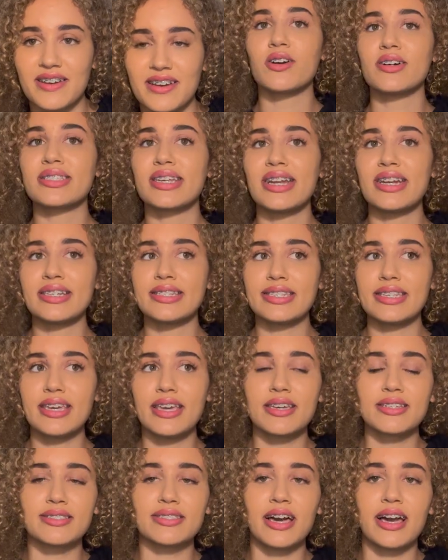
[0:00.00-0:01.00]
Because LSE
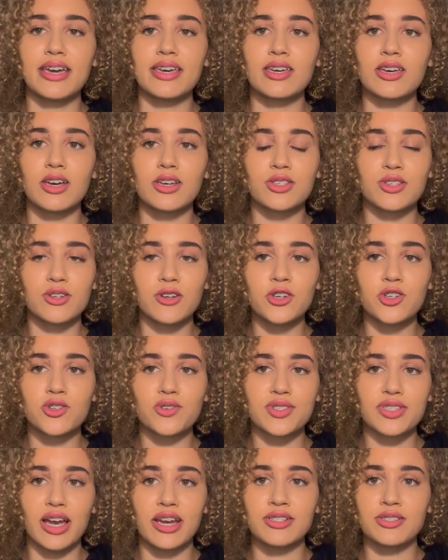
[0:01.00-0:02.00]
is like a social
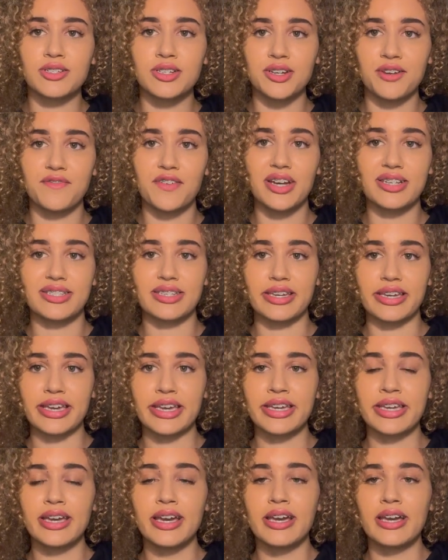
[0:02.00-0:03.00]
science
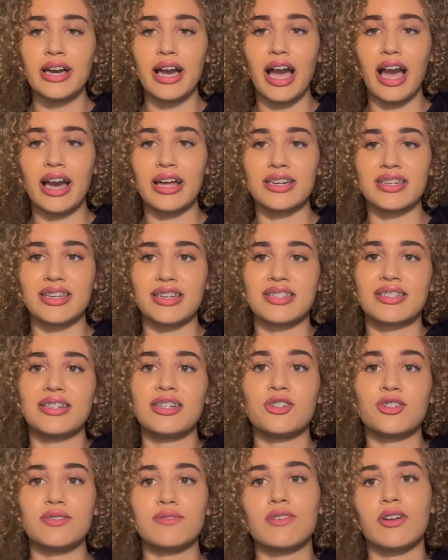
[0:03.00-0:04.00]
university and it's
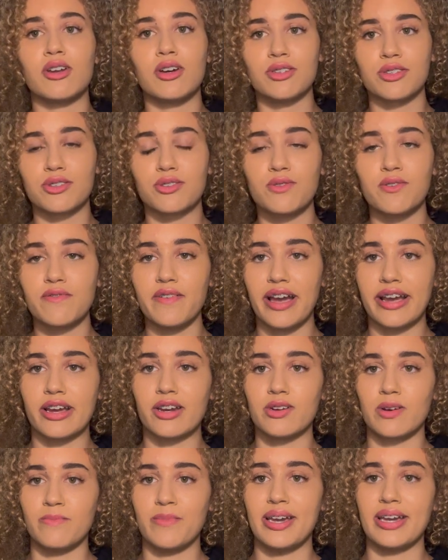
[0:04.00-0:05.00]
literally the London School of
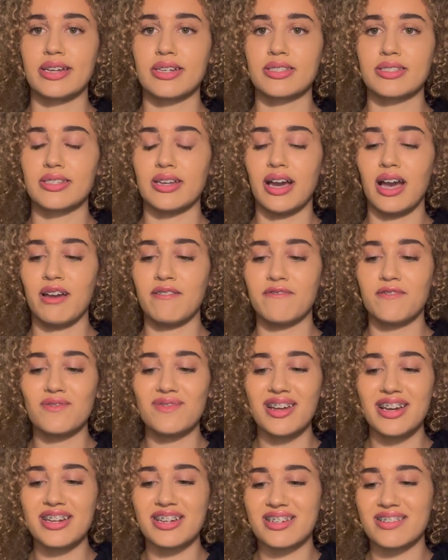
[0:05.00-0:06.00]
Economics, I feel
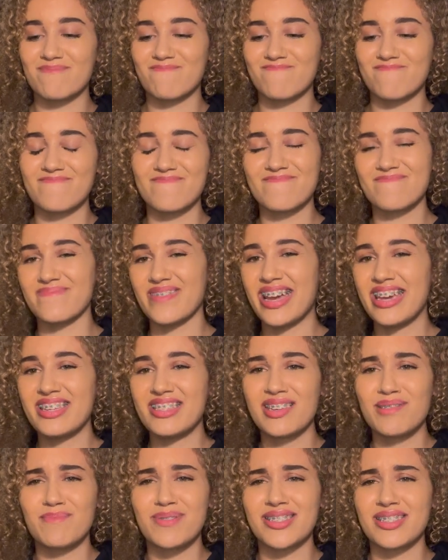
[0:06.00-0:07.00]
like
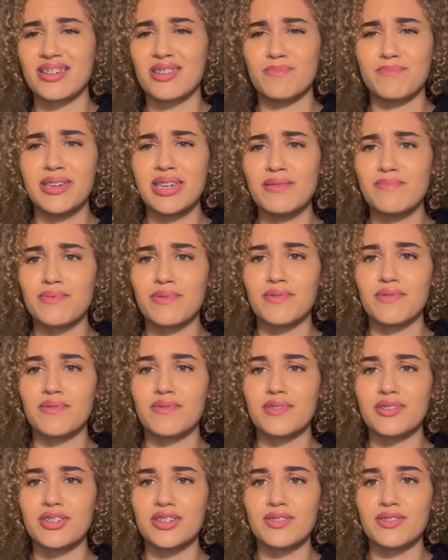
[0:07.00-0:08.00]
80% of
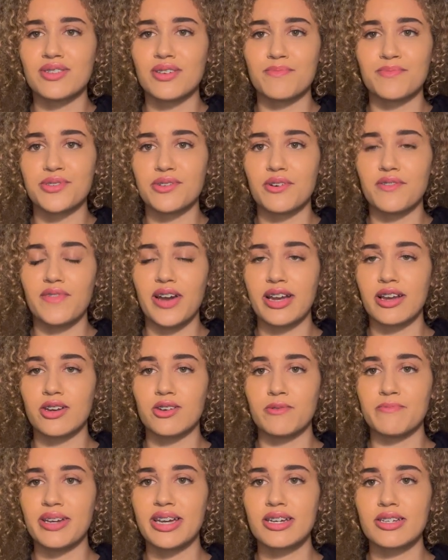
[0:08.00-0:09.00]
people do some sort of
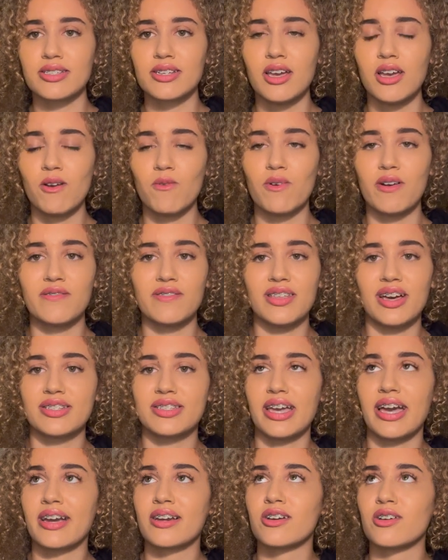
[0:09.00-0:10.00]
economics, whether
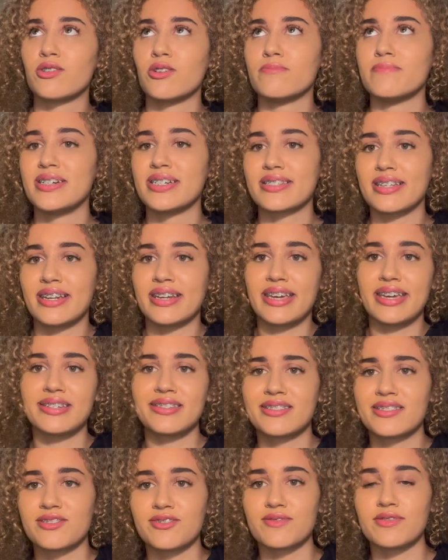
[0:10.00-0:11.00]
that's economics and
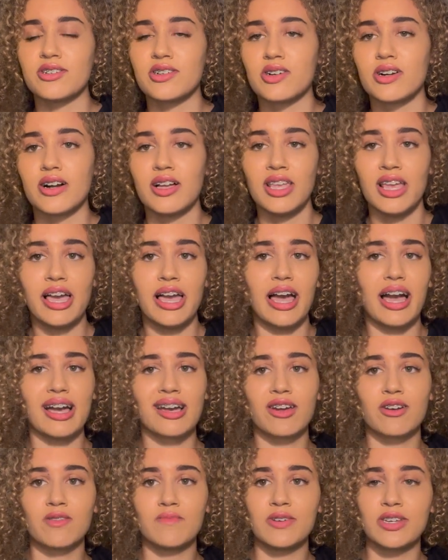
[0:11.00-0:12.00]
history or
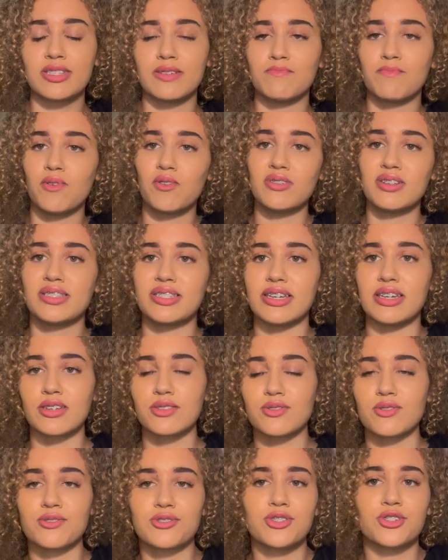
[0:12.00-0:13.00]
economics and
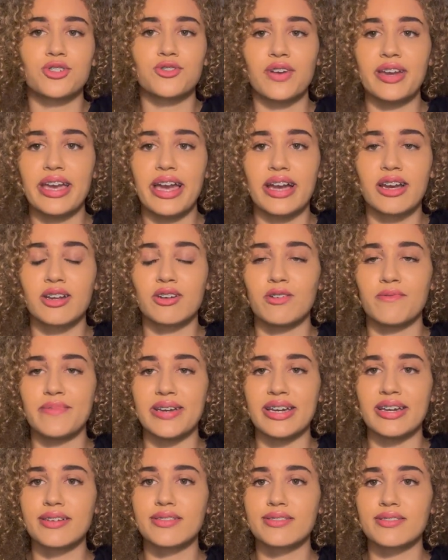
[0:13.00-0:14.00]
politics or straight
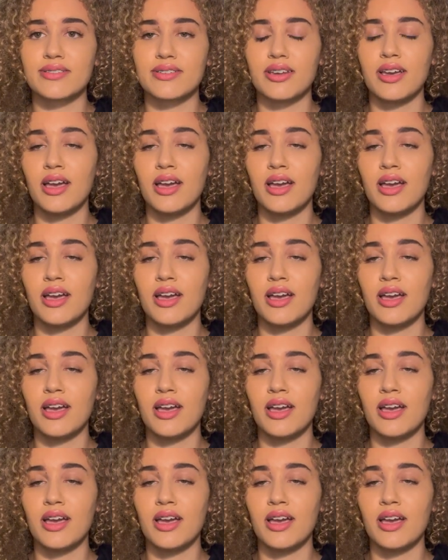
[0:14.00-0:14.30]
economics.